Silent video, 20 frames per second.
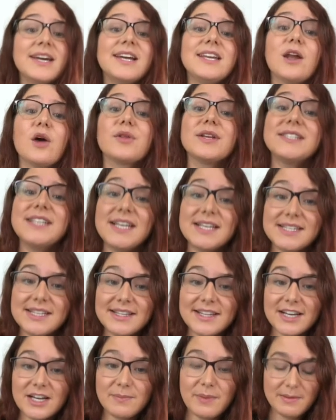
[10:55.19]
Now this is a
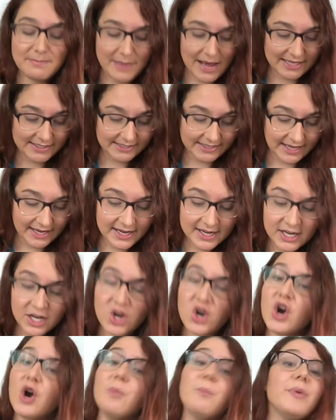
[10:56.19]
little bit messy,
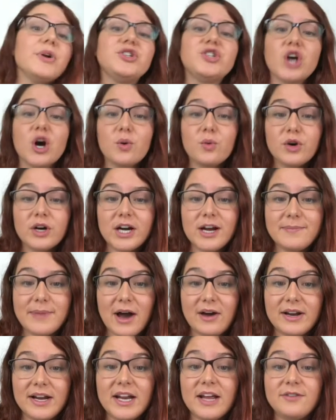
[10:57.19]
but don't worry
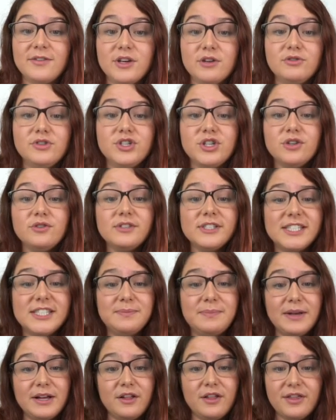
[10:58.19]
about it. If you do
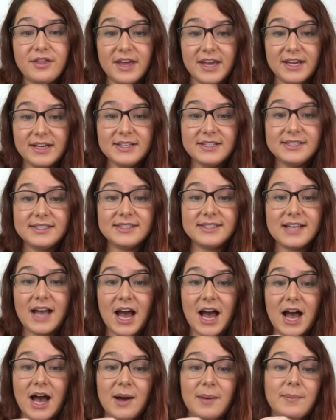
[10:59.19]
spill things
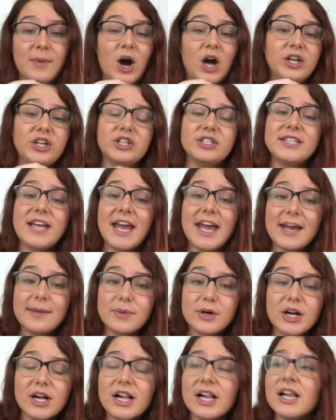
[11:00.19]
on your
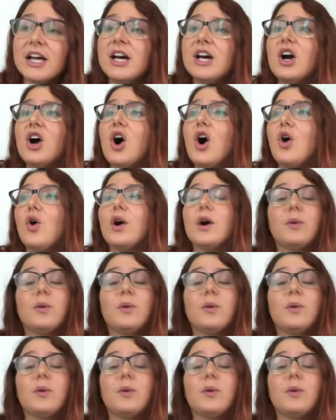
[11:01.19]
table or